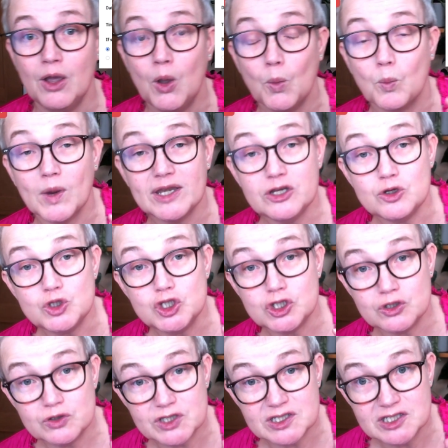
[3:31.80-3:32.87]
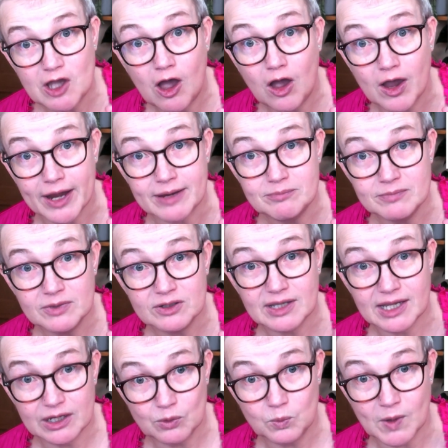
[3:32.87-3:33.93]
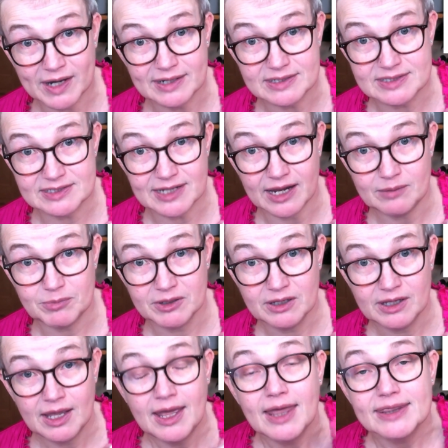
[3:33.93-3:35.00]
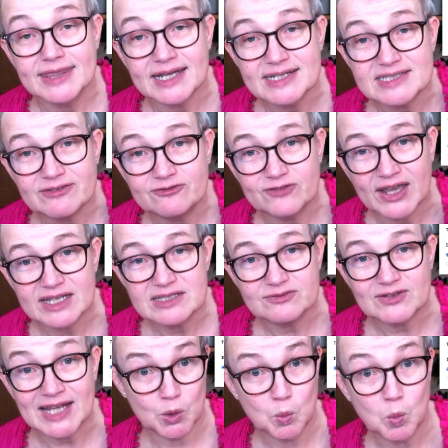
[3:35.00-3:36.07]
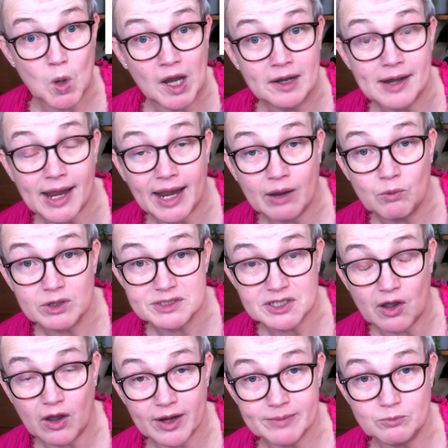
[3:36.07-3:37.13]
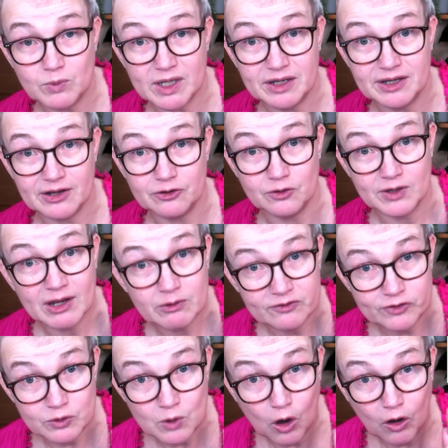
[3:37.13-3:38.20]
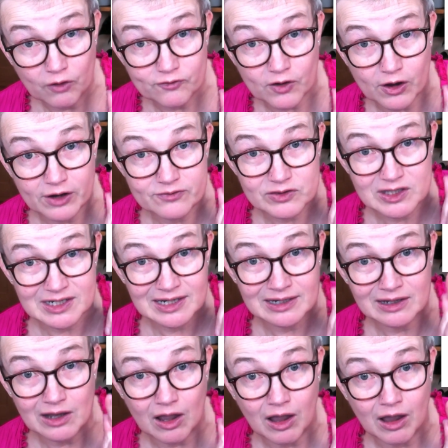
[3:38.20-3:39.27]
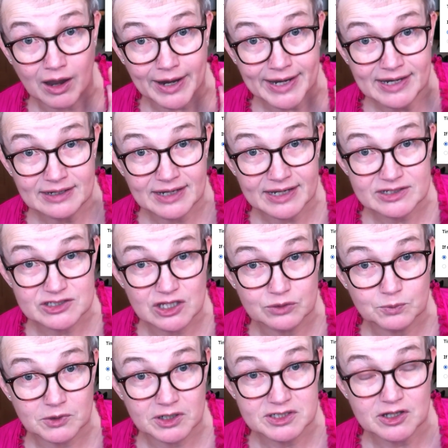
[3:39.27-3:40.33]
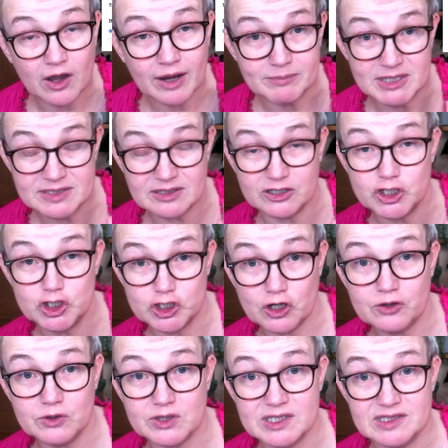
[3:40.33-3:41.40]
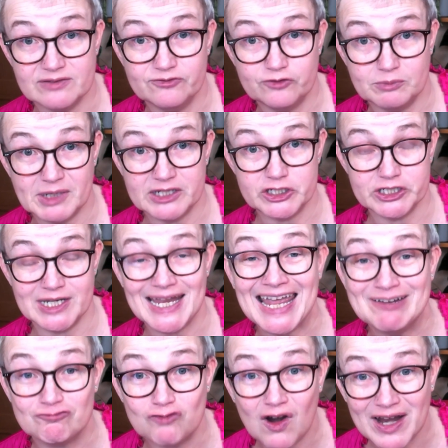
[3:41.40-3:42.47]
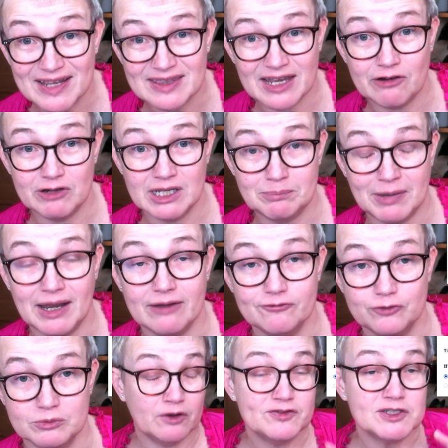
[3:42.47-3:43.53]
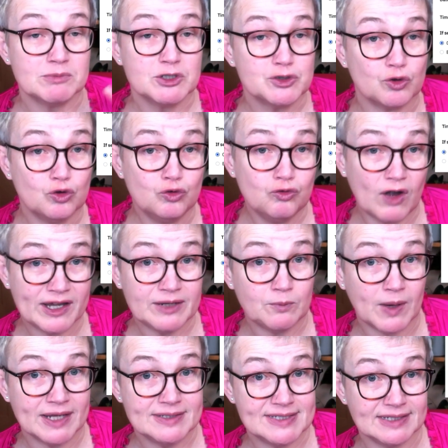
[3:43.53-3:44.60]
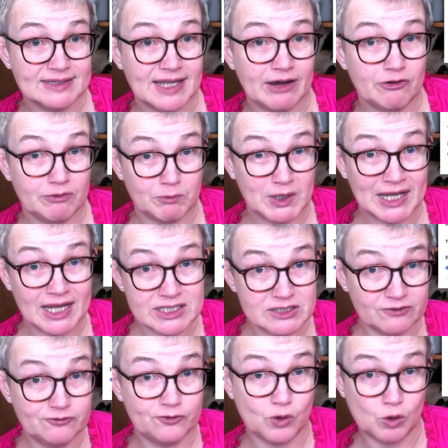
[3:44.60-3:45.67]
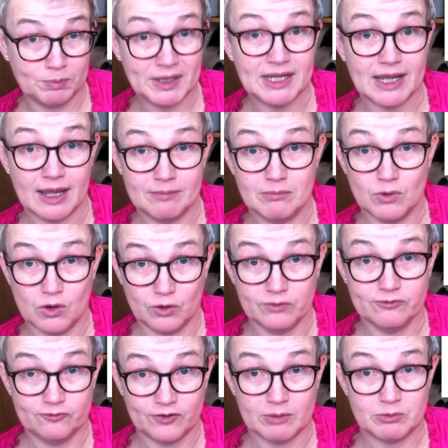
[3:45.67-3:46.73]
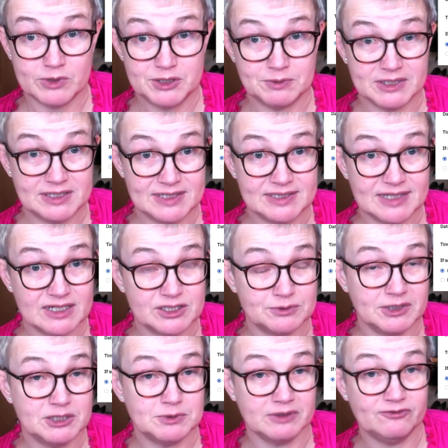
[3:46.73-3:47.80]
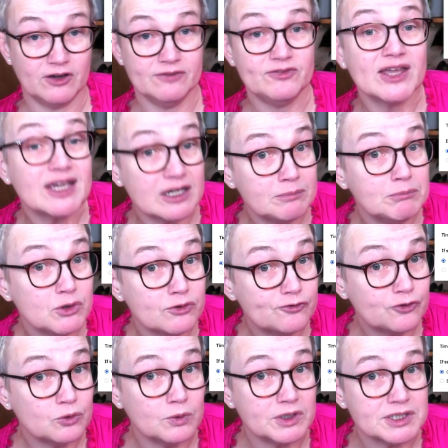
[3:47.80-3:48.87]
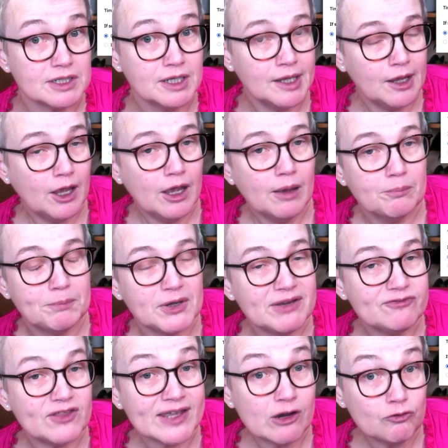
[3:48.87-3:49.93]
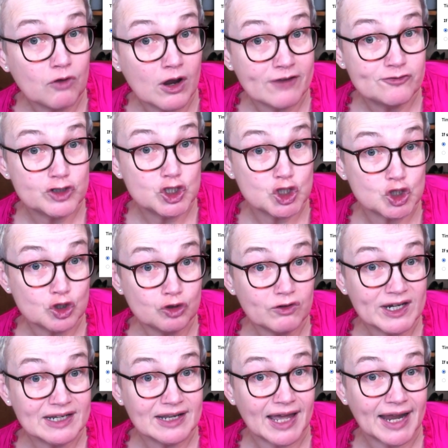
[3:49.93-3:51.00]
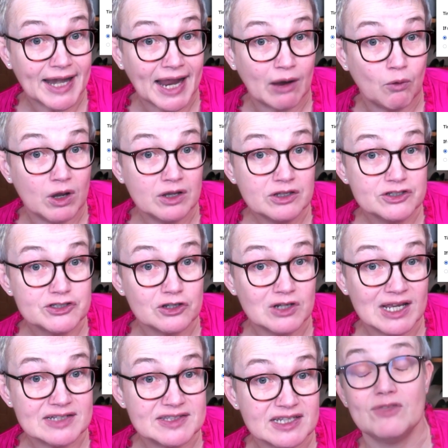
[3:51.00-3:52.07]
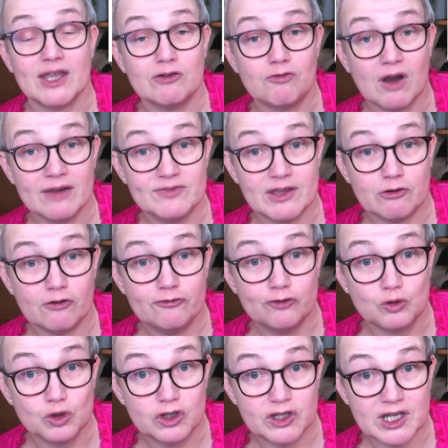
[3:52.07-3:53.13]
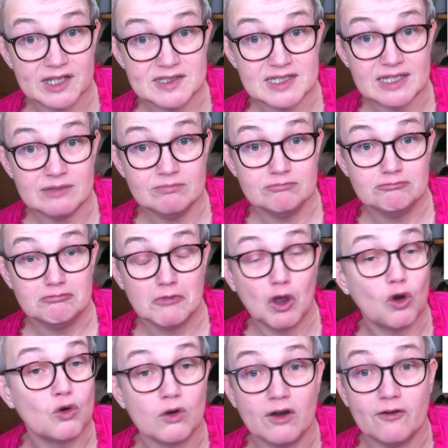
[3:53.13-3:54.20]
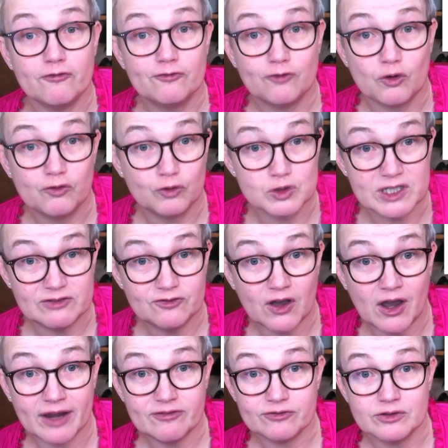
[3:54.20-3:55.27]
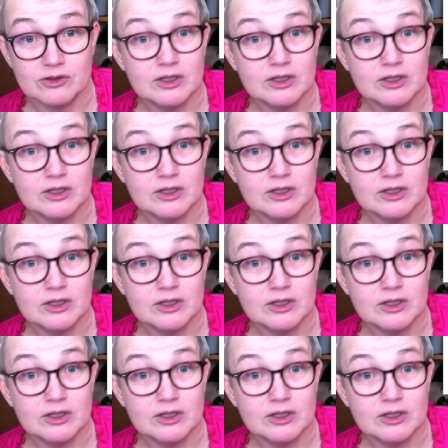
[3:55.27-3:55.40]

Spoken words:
When you choose a time in a wait step, that is effectively a 1 hour time window. Now, if you hover over the little I next to the word time, it's going to show you this information right there in the platform. If someone's already waiting there and we get to 4 p.m. on February 26, 2025, they're going to move forward. But if they arrive during that hour, so let's say they arrive there at 4:30 or at 4:45,